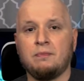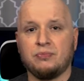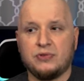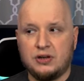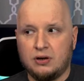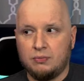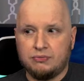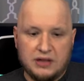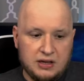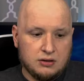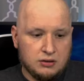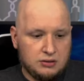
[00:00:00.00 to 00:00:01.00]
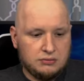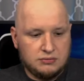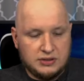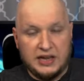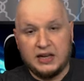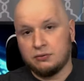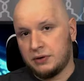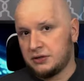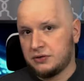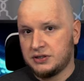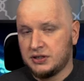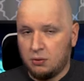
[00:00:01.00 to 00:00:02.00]
you know, they could take ray
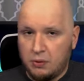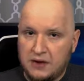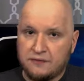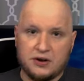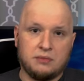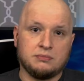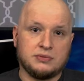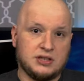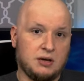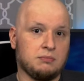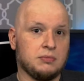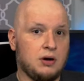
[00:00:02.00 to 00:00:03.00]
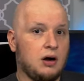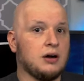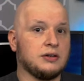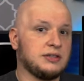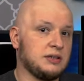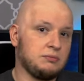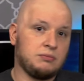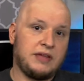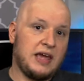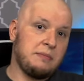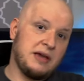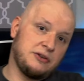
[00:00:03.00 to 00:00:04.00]
tracing away from some cards and
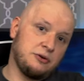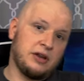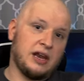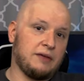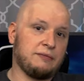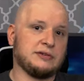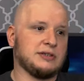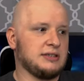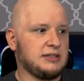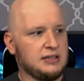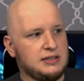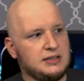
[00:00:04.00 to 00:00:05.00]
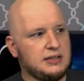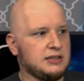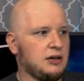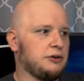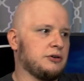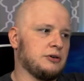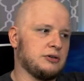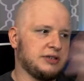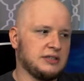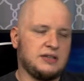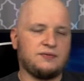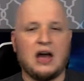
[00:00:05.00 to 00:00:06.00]
they may do that if there's a 6600 or
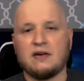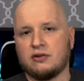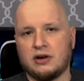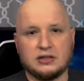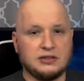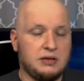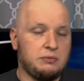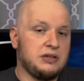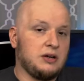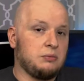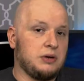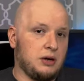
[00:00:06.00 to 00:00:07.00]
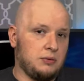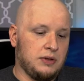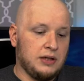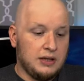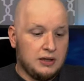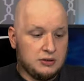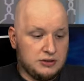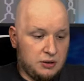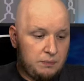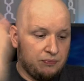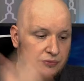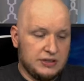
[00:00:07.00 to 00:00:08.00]
6500 XT, we don't know.
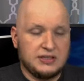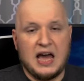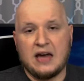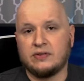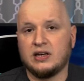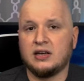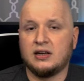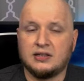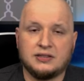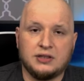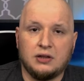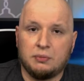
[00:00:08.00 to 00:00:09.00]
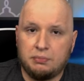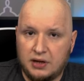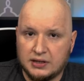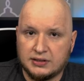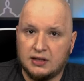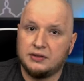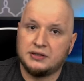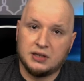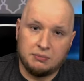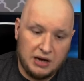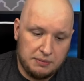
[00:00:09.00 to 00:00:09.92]
So this having it is still a plus, at least in my